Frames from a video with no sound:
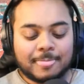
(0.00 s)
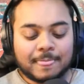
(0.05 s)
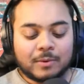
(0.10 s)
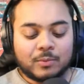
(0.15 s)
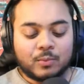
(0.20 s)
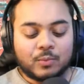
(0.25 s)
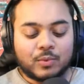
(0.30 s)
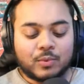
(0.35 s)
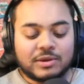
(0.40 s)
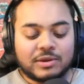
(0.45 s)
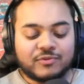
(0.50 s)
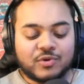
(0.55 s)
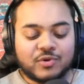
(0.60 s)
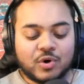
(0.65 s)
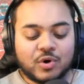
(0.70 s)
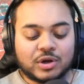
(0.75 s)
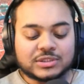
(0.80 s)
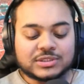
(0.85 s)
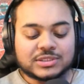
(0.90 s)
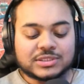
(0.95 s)
We've
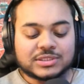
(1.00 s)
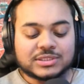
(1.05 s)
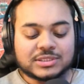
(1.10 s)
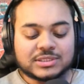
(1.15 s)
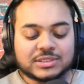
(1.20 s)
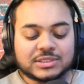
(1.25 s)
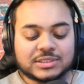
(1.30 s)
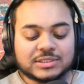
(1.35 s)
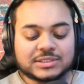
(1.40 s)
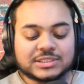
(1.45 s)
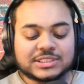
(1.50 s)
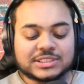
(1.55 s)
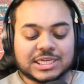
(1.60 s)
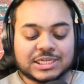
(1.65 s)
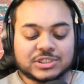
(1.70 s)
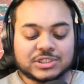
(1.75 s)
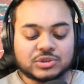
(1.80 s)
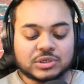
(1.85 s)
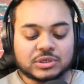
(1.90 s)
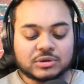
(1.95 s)
got
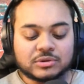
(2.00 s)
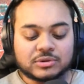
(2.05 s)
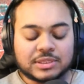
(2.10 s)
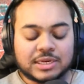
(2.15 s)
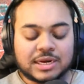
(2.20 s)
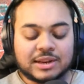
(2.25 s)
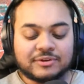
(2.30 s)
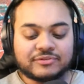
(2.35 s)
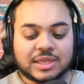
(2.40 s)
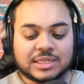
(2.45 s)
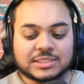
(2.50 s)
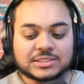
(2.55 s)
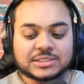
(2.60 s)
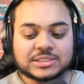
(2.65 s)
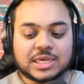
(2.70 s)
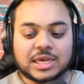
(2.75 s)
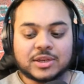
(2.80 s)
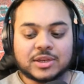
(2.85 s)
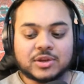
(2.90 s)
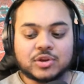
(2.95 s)
Cedric on the left-hand
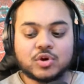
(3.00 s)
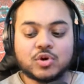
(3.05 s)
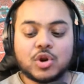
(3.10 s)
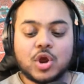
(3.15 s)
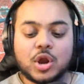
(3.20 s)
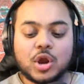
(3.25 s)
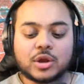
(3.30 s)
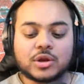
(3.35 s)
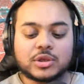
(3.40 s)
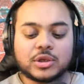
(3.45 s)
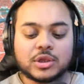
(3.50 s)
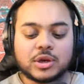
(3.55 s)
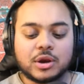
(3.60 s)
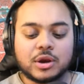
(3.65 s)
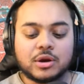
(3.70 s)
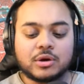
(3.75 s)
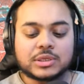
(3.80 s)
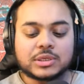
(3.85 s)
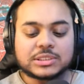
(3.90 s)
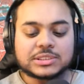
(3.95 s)
side, who look,
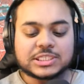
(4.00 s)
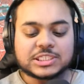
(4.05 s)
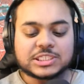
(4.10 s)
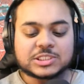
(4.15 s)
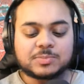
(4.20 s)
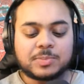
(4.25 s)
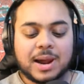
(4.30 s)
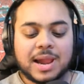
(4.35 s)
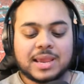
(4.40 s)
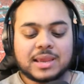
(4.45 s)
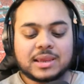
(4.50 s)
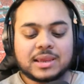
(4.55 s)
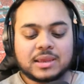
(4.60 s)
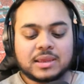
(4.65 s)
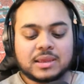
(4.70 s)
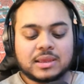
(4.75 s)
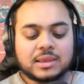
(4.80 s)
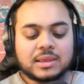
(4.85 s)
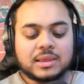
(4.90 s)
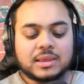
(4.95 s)
despite
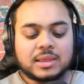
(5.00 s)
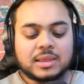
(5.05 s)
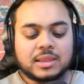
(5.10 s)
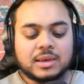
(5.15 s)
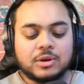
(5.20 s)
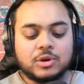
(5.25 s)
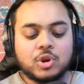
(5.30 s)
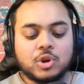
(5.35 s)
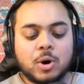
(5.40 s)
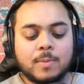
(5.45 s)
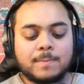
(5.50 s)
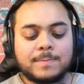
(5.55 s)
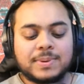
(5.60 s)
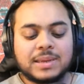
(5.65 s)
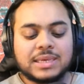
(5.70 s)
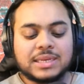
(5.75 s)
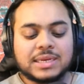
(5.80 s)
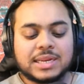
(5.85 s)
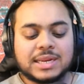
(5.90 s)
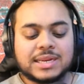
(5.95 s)
not
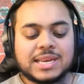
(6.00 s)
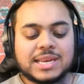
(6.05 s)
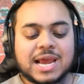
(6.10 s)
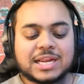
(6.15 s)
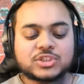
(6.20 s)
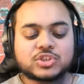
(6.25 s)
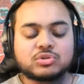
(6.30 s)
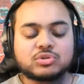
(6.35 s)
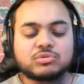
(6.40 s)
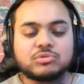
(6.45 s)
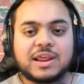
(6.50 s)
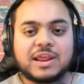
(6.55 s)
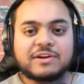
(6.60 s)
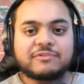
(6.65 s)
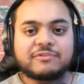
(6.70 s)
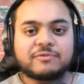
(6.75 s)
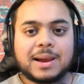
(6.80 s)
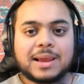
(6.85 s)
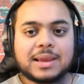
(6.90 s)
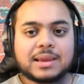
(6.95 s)
being a natural left
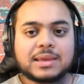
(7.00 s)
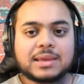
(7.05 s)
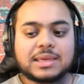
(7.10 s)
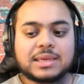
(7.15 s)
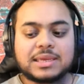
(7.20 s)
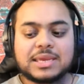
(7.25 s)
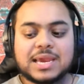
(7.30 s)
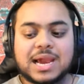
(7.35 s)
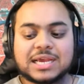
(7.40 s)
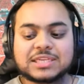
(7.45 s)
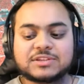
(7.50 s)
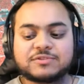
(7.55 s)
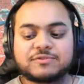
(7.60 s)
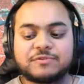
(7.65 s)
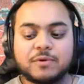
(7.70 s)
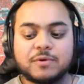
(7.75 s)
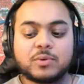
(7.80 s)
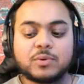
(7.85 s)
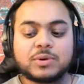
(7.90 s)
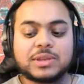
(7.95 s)
back, he has
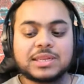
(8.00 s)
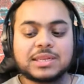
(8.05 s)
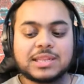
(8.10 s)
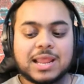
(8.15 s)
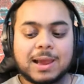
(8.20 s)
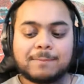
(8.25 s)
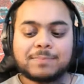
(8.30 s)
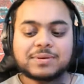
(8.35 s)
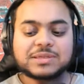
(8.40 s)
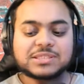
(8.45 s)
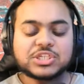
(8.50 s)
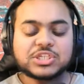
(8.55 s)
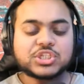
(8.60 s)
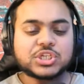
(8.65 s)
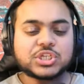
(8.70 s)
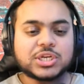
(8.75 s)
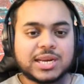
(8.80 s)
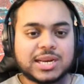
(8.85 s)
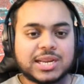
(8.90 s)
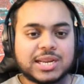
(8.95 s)
filled in that position
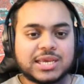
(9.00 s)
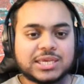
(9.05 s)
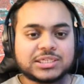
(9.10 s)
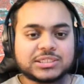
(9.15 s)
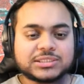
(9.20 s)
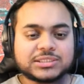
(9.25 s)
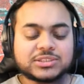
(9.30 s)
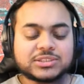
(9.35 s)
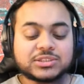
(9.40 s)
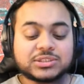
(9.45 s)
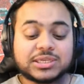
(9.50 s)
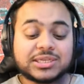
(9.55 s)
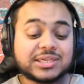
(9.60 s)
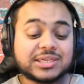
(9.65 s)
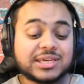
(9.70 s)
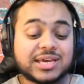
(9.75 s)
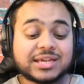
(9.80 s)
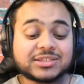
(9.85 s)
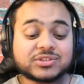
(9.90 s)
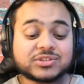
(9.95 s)
and he
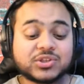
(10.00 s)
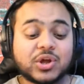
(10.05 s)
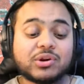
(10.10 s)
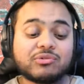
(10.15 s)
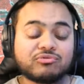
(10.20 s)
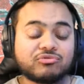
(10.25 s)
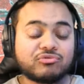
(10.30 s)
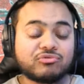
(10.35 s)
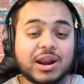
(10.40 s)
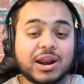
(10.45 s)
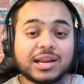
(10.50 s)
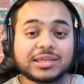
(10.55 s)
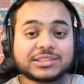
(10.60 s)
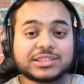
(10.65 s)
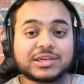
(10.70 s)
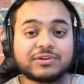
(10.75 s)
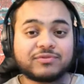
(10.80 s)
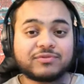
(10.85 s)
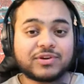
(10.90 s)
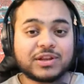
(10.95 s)
has done
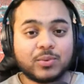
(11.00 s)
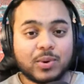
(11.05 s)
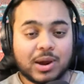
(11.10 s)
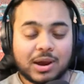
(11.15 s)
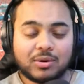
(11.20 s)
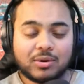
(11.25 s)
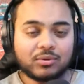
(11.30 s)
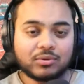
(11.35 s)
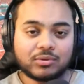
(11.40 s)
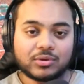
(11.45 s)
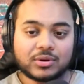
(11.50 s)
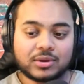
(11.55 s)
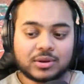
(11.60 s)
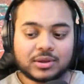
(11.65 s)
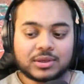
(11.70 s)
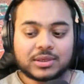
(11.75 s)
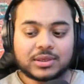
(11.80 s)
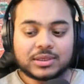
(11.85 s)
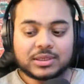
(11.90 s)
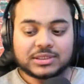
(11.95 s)
relatively well,
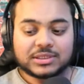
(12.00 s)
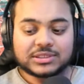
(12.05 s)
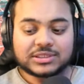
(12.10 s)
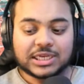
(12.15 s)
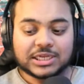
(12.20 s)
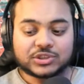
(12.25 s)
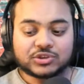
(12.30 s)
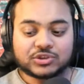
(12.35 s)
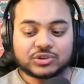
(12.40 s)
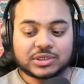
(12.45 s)
Cedric.